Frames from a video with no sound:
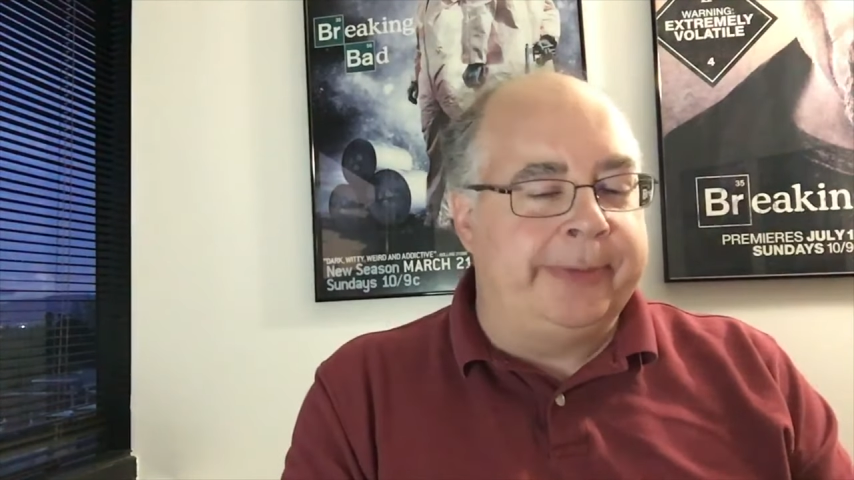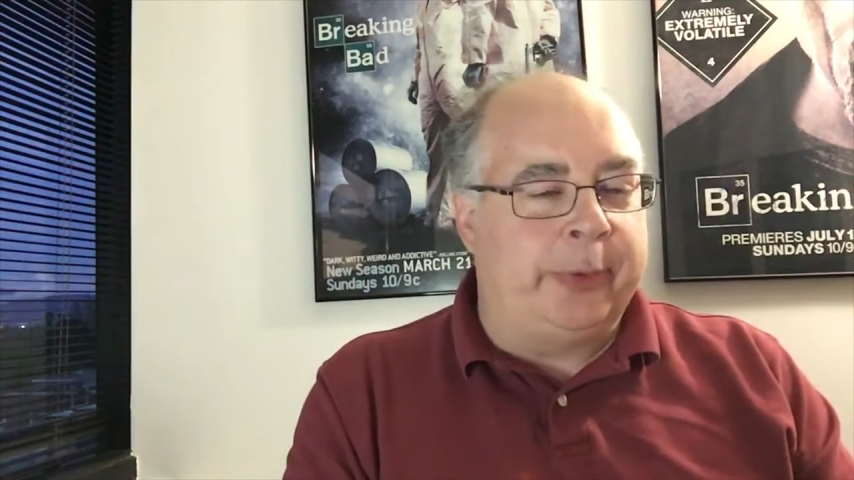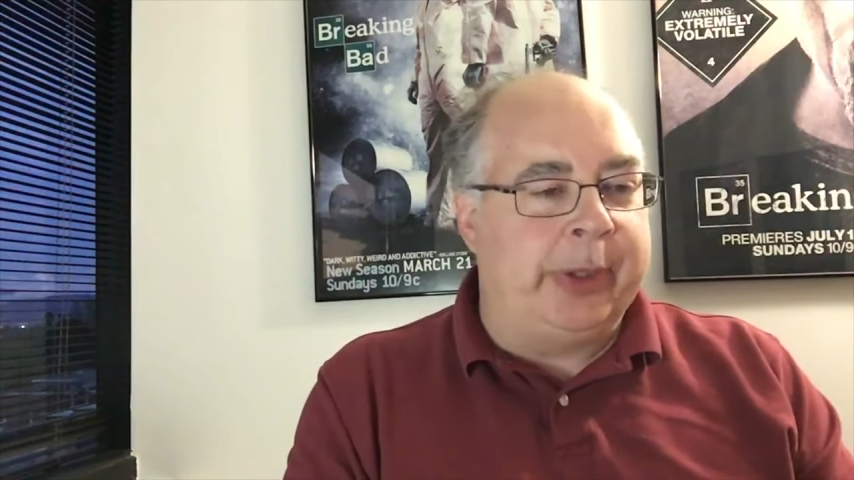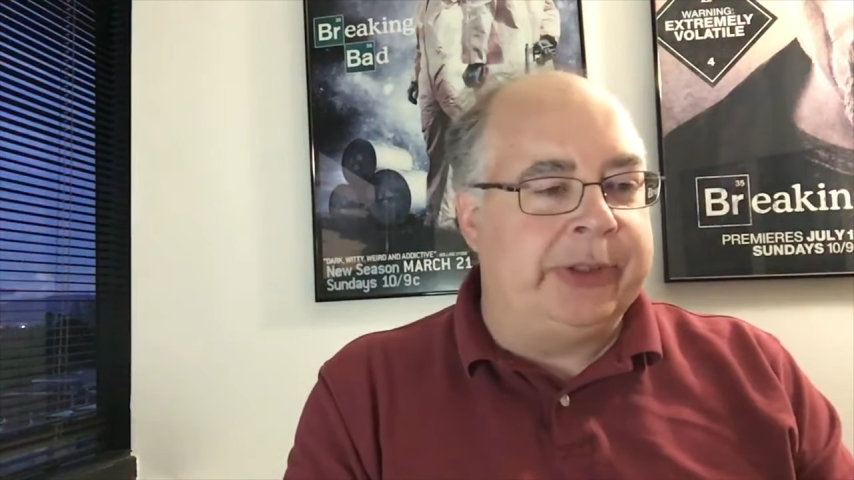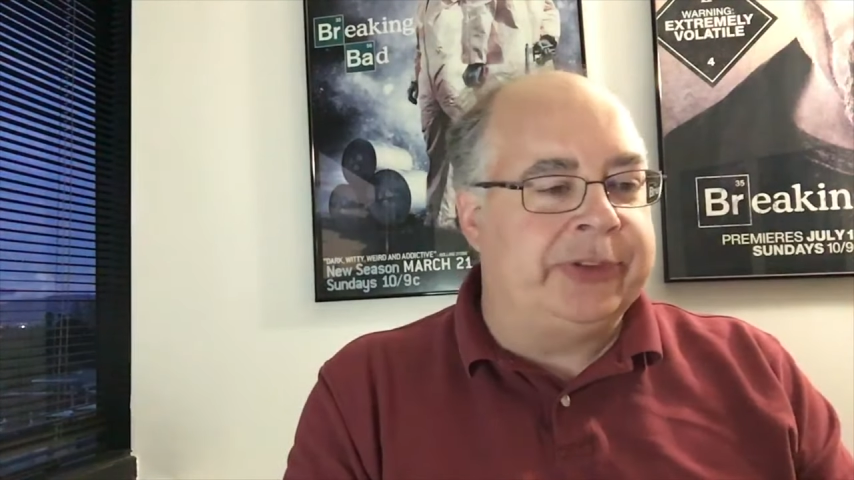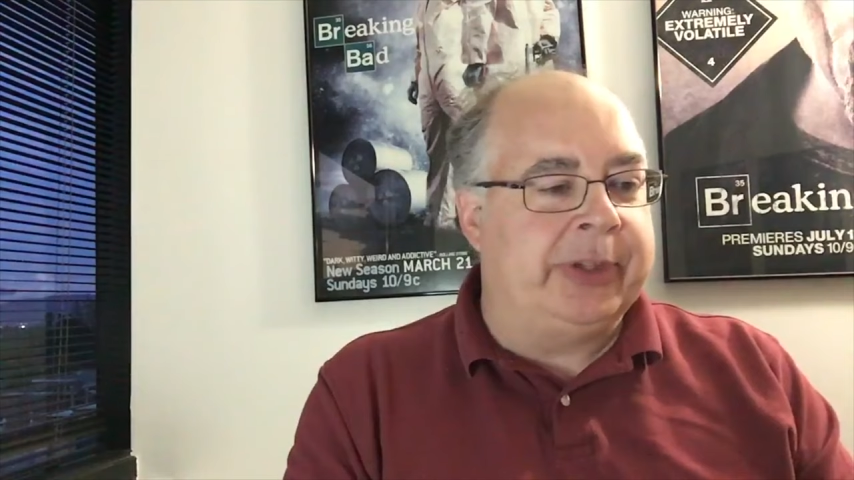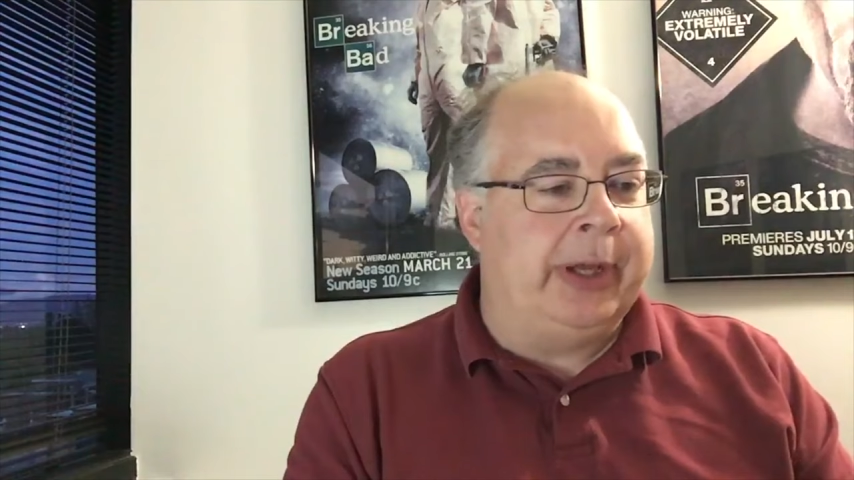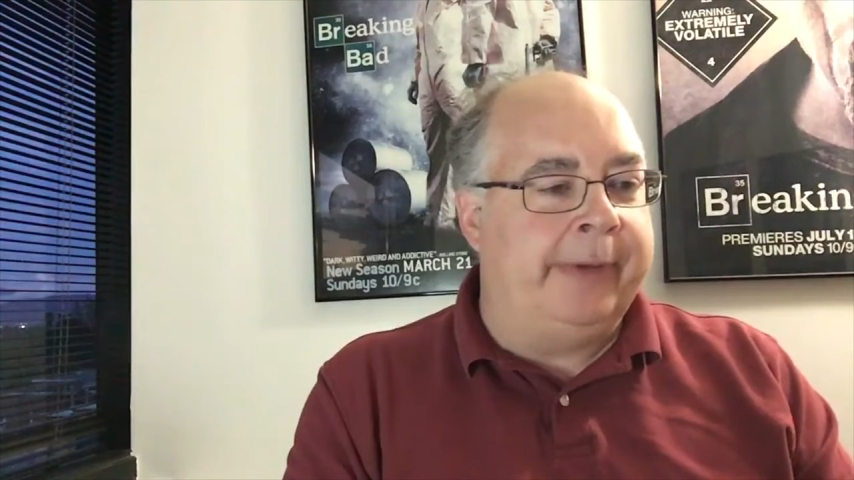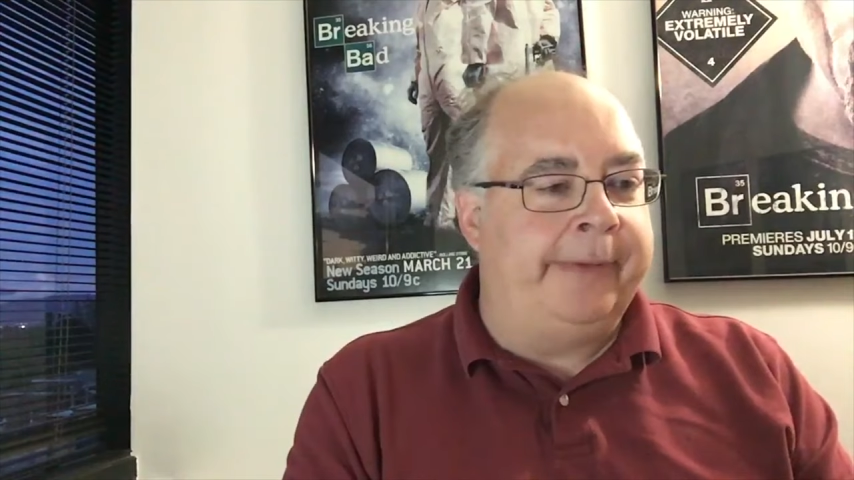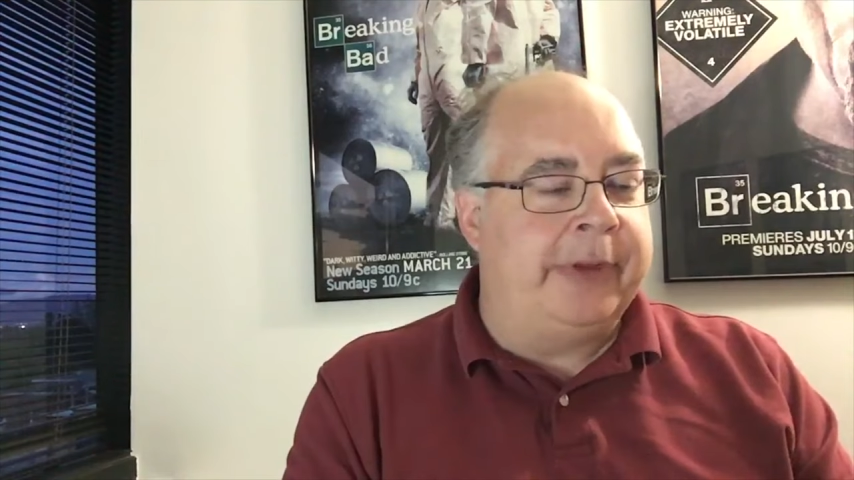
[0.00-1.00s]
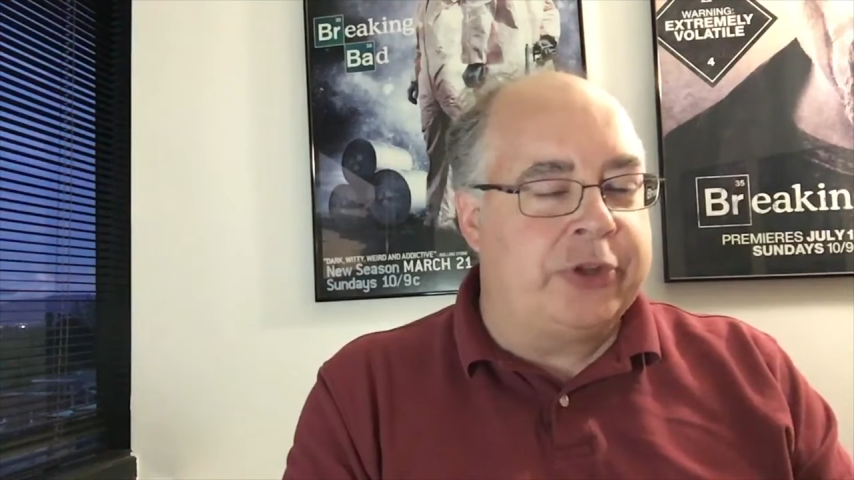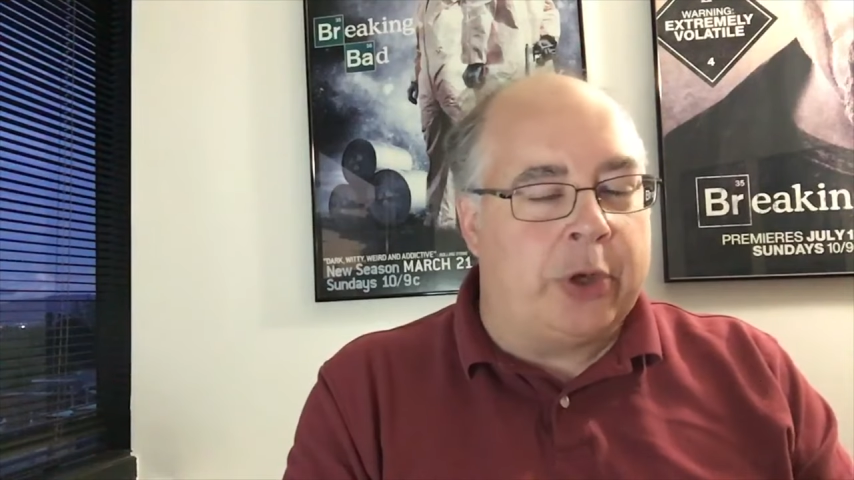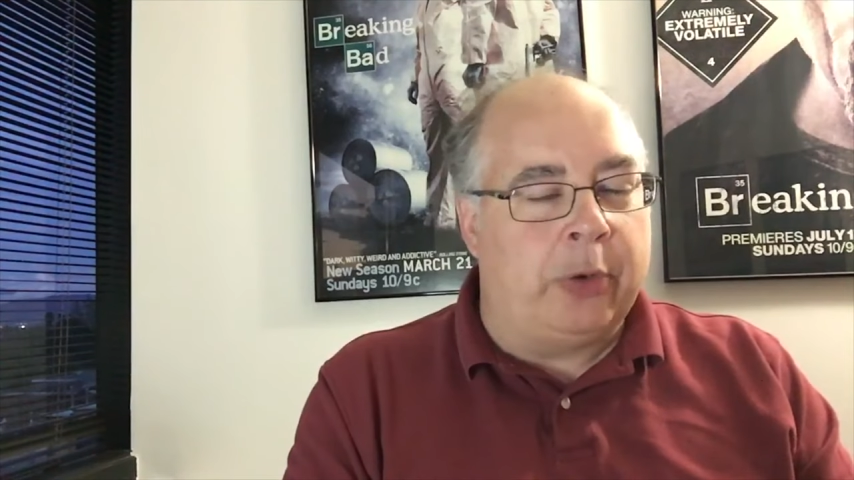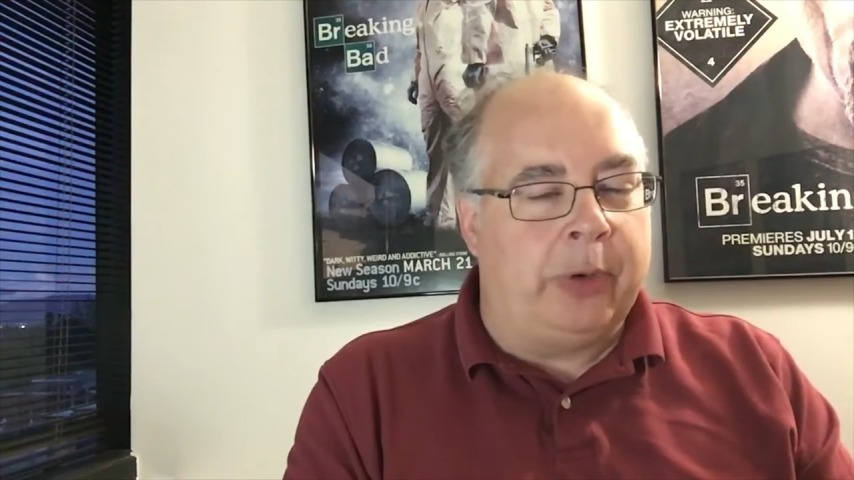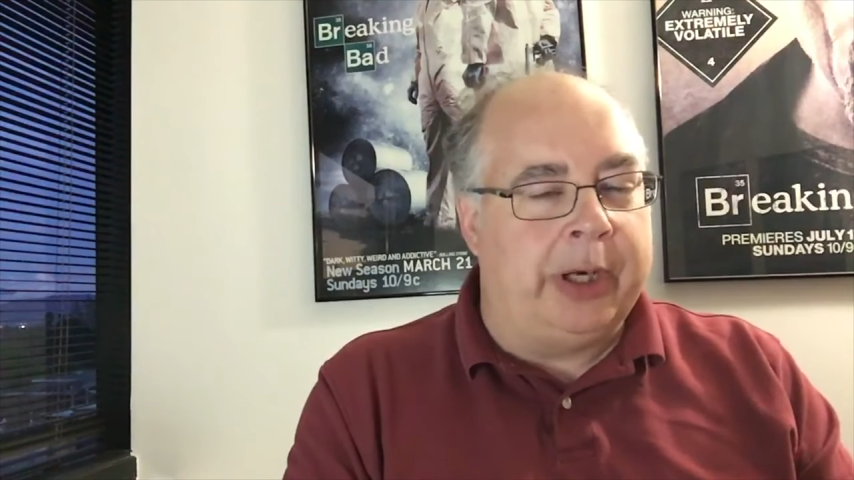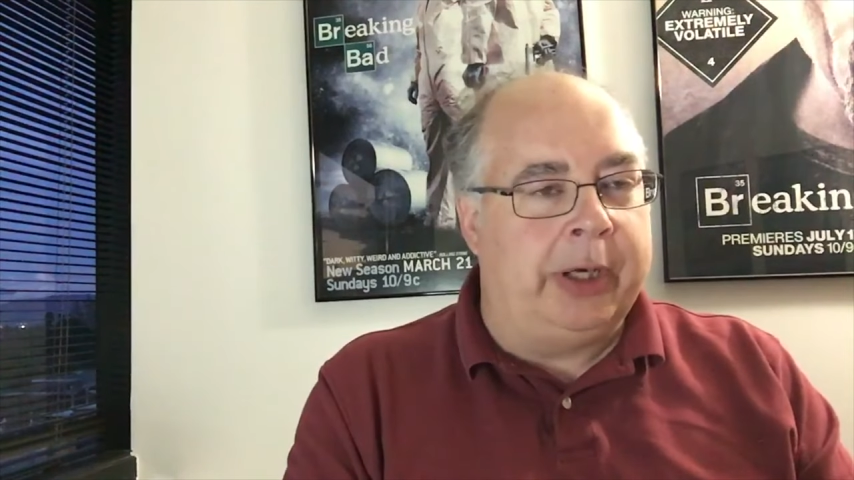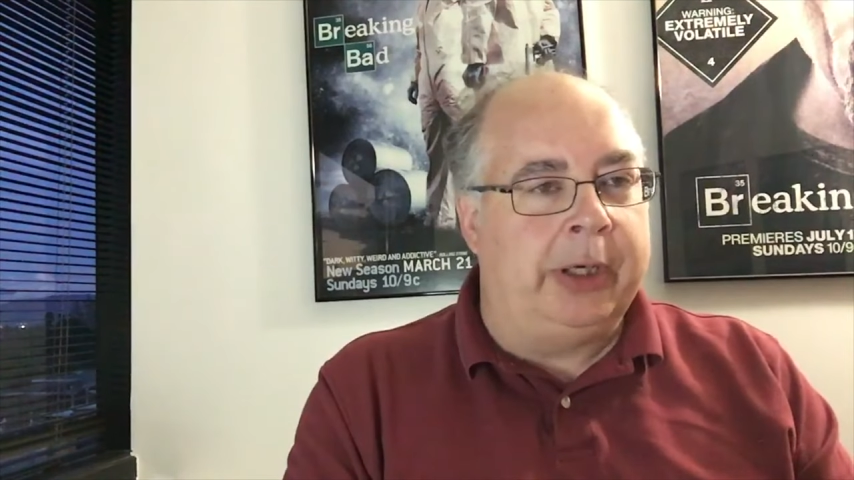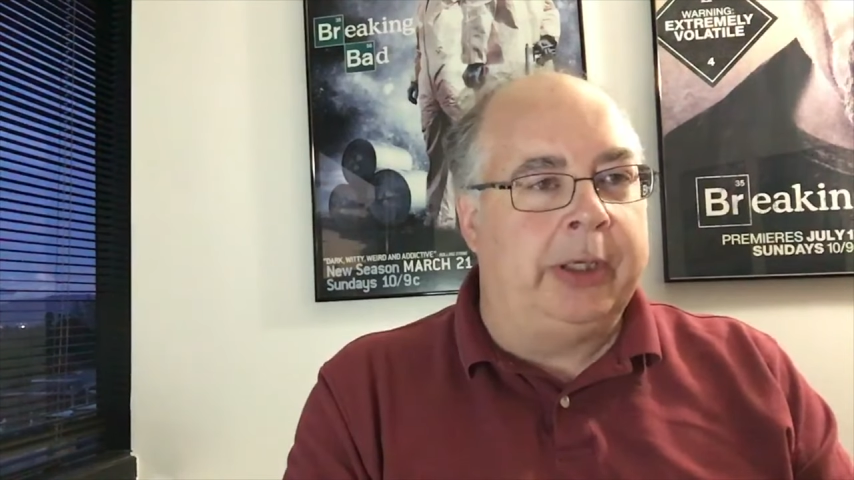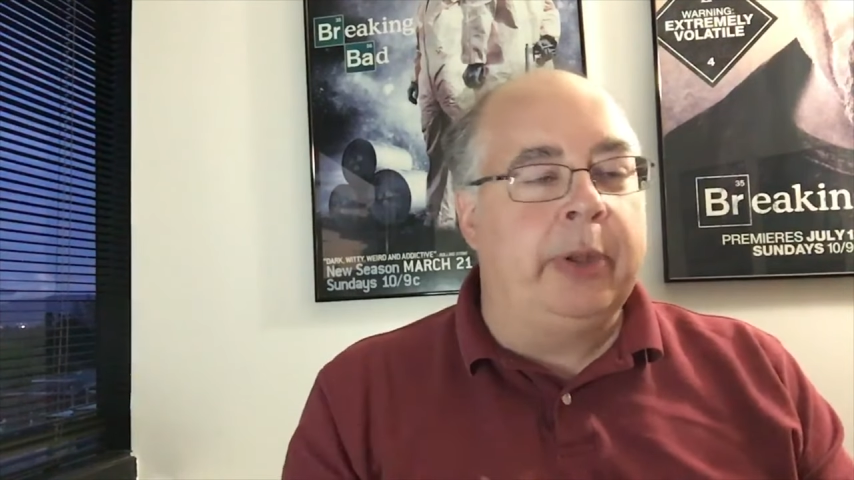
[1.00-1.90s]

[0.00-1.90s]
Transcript: voice of the showrunner.